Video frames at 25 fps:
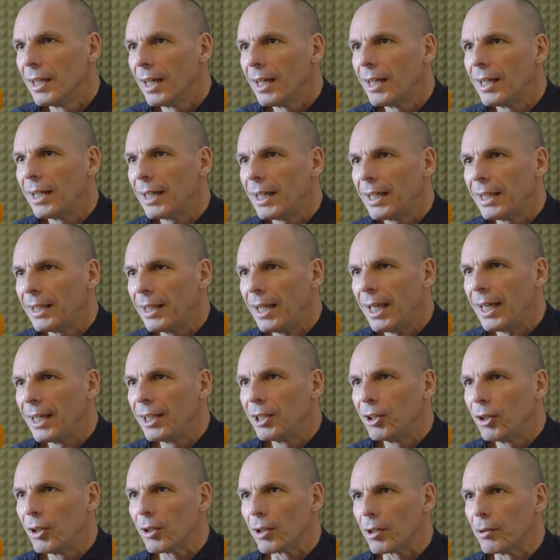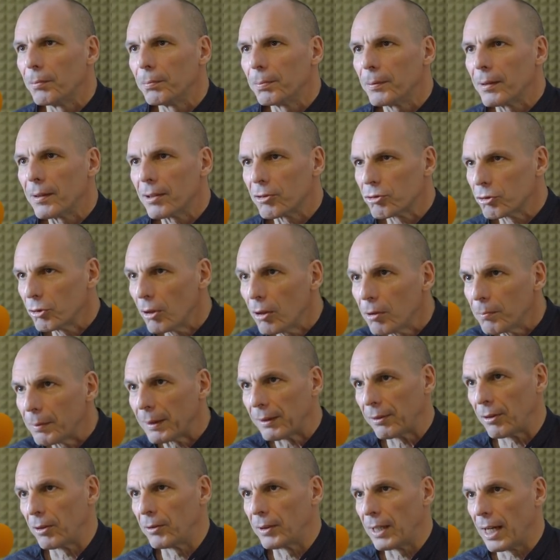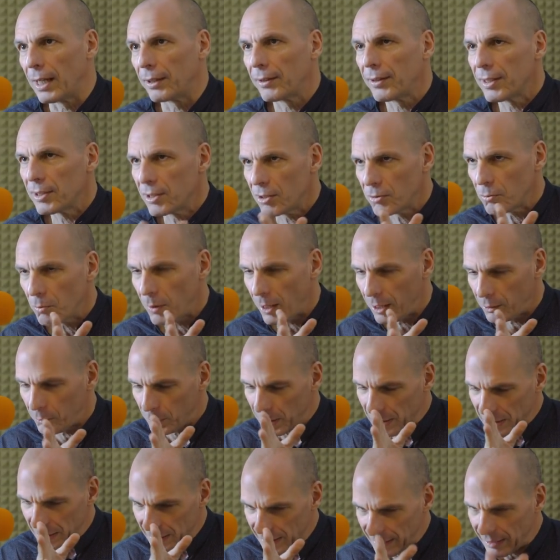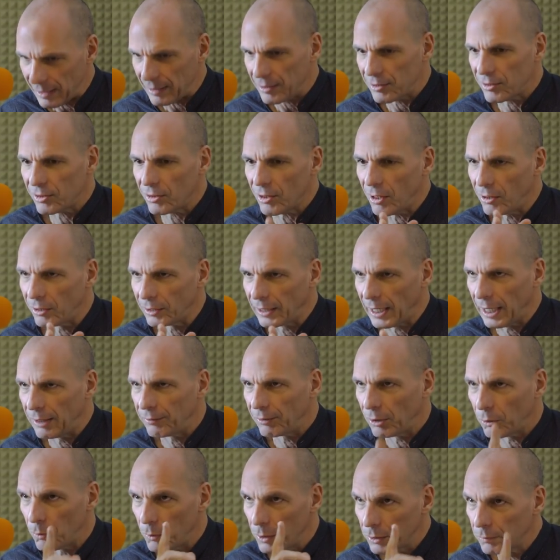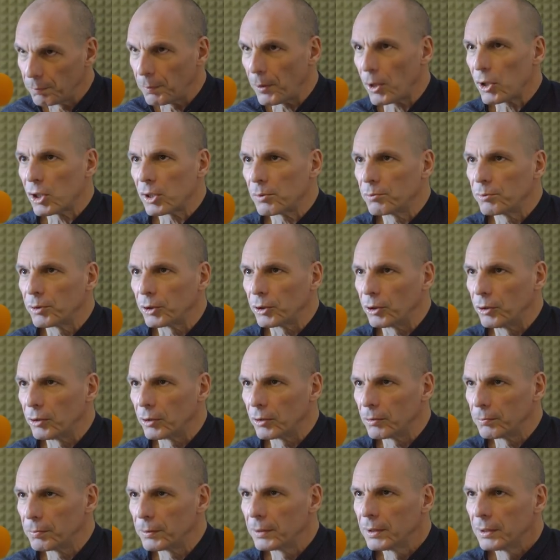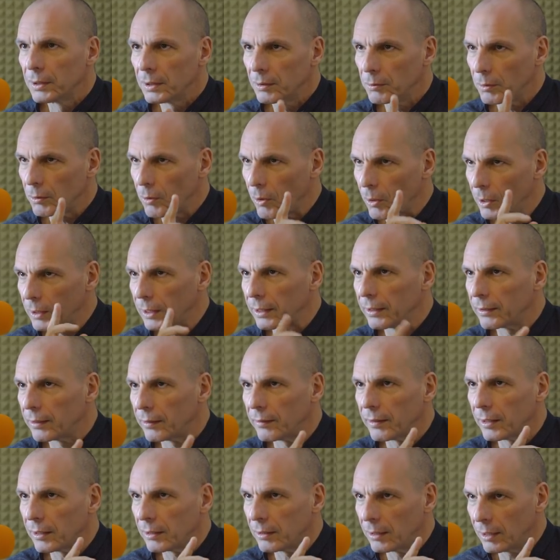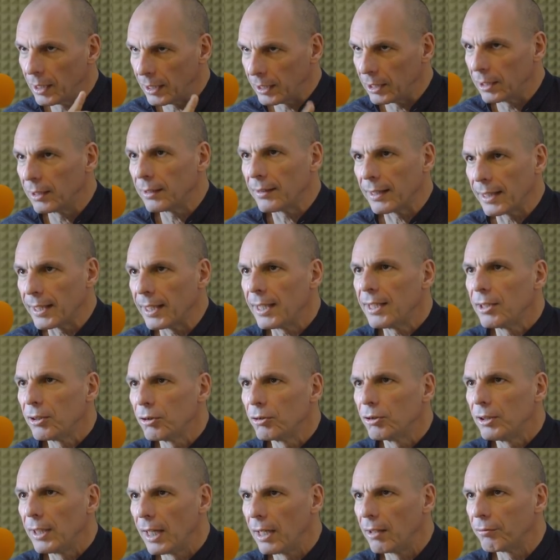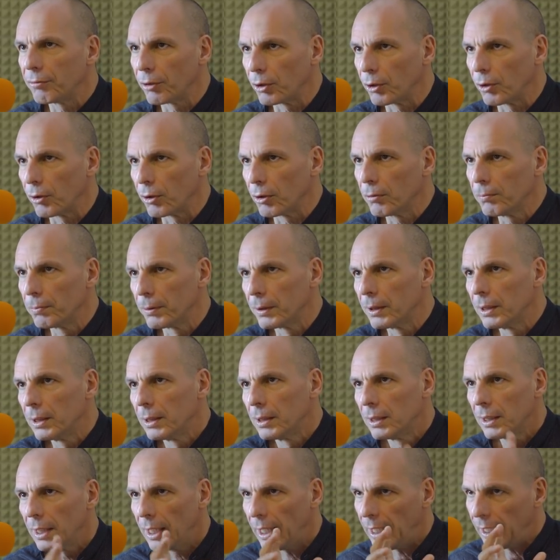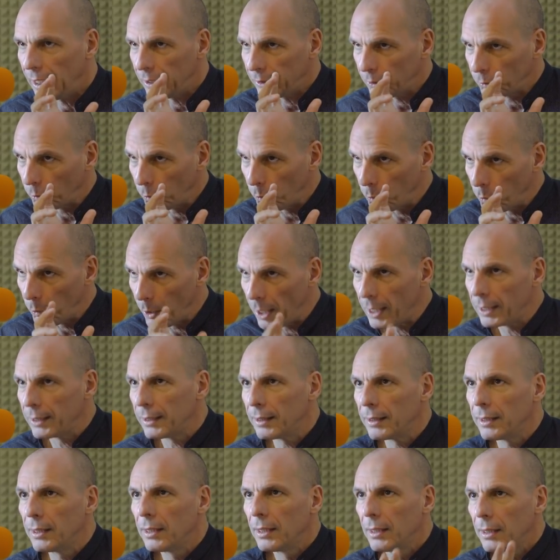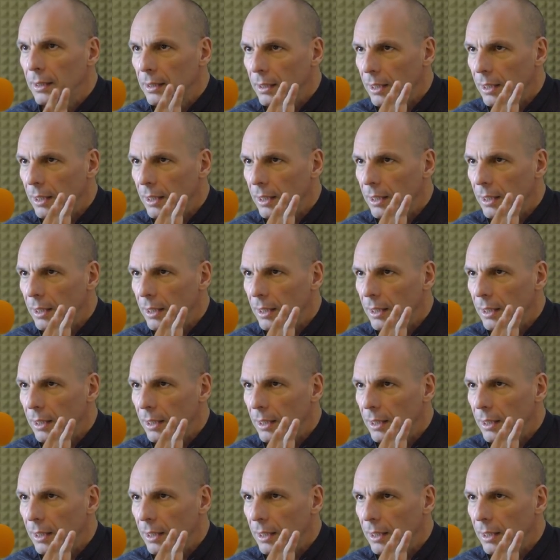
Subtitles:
In Europe, they should all be thrown out. This is why we insist on having one program for Europe. We call it the Green New Deal for Europe, and one